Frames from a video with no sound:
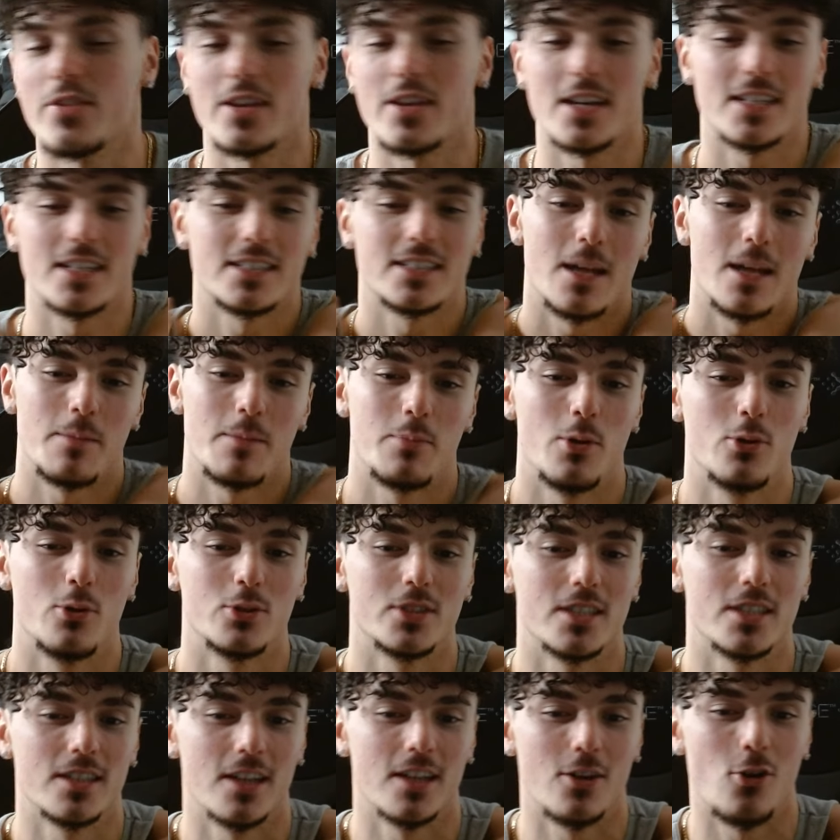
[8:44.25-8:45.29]
I think I stopped
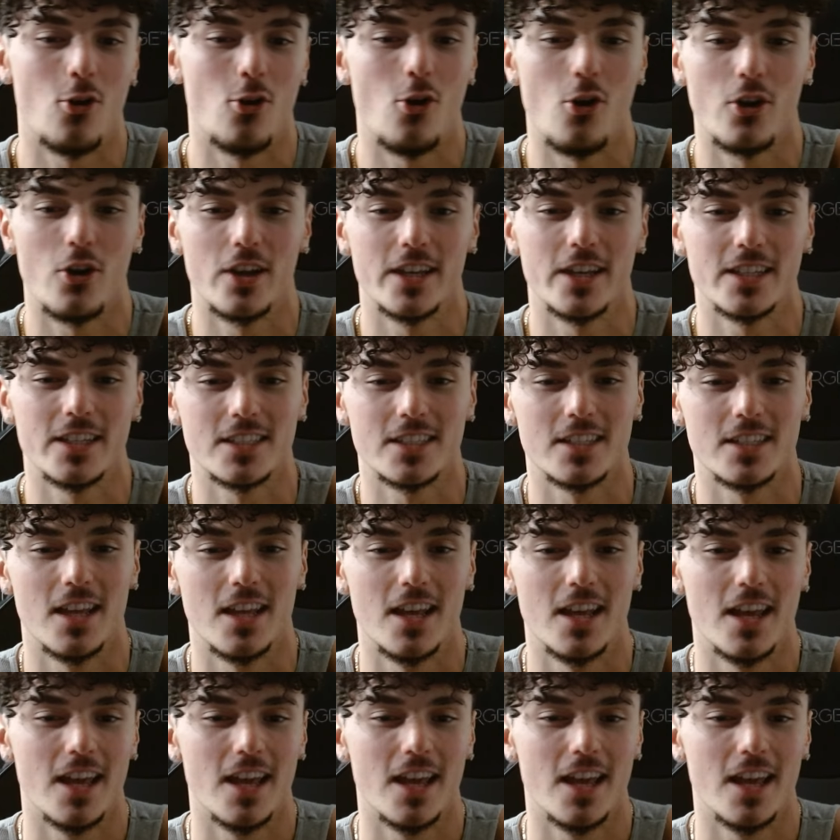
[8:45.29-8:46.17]
posting like August